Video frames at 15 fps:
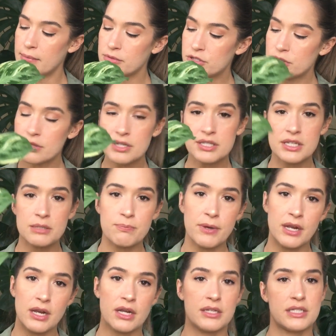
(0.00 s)
So this has
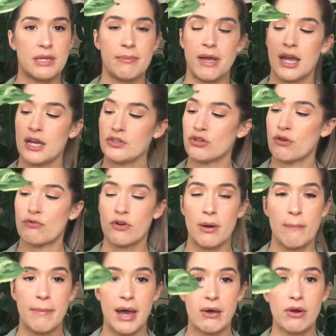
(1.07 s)
been in semi-hydro for
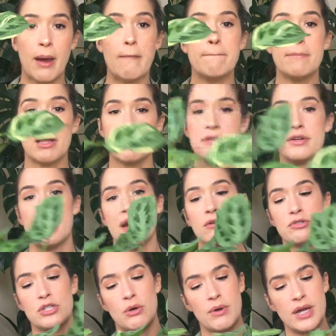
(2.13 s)
about a month now.
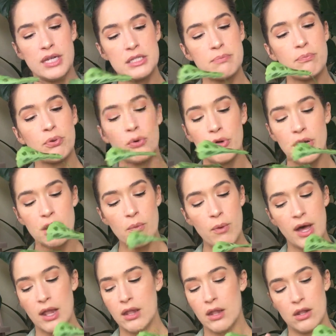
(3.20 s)
So it's pretty
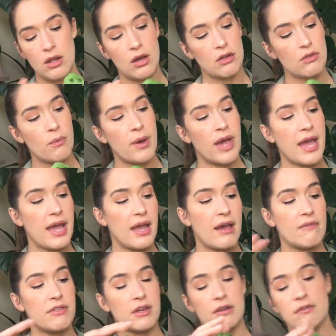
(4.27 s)
well along the way
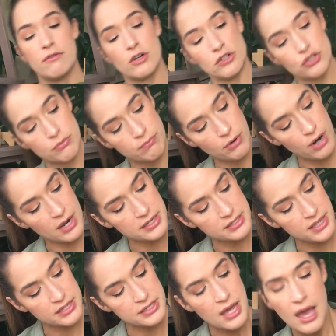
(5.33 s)
of the conversion
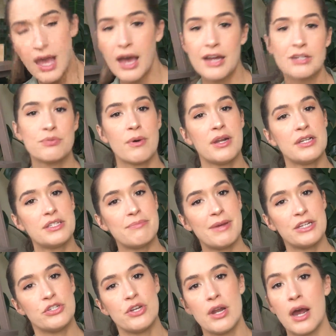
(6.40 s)
process. I just wanted to
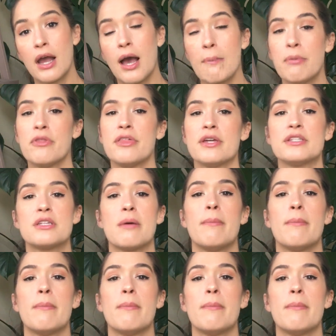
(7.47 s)
mention a couple things